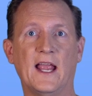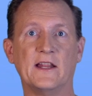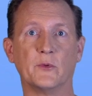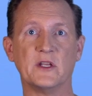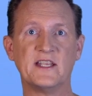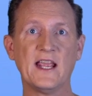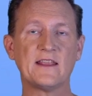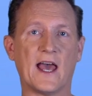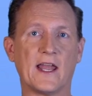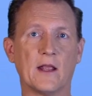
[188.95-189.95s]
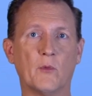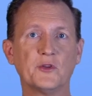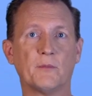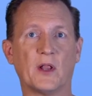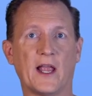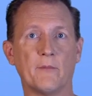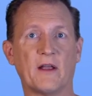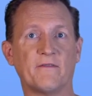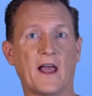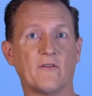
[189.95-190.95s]
And then we take that and multiply it by
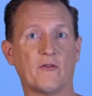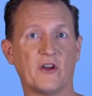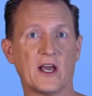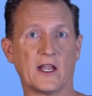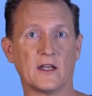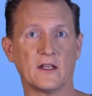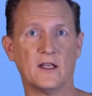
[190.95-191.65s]
5 over 9.